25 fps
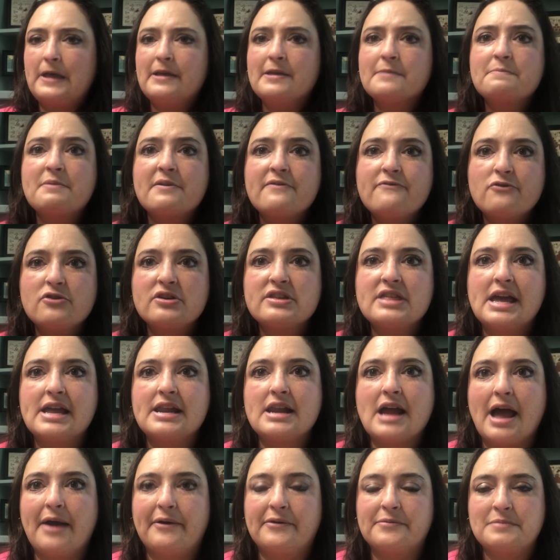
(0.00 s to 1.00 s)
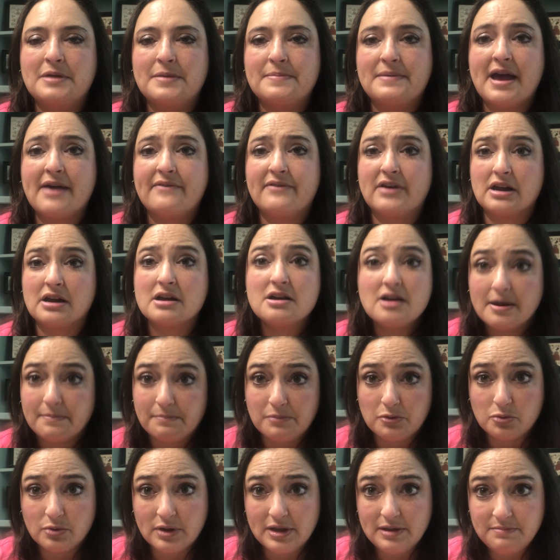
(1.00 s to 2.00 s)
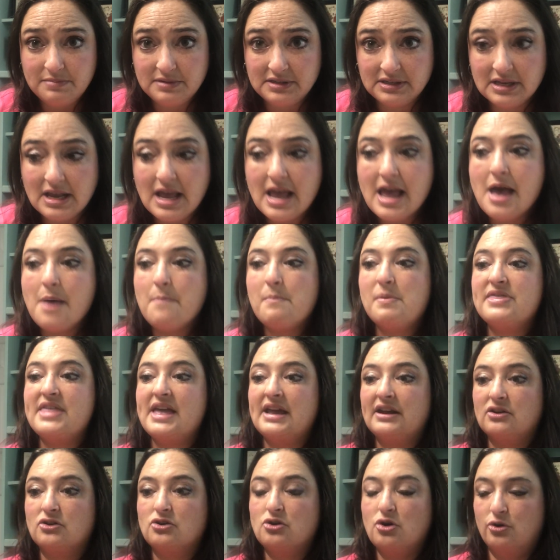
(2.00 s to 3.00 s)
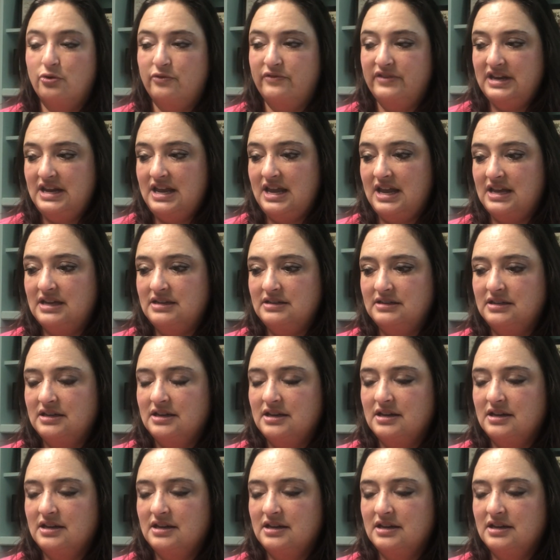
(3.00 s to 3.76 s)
before then I would maybe have a couple WIPs. But then COVID hit.